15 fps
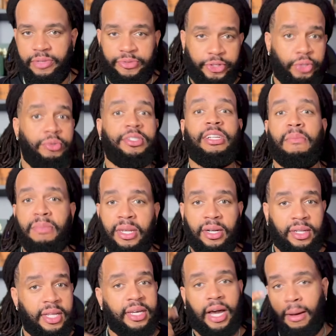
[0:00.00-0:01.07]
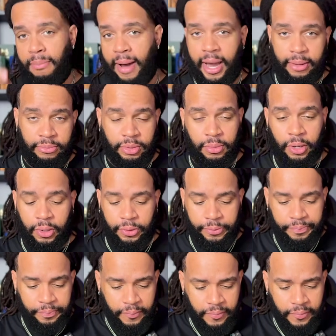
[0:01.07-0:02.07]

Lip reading: If you do, send me the link, I'll buy them tomorrow.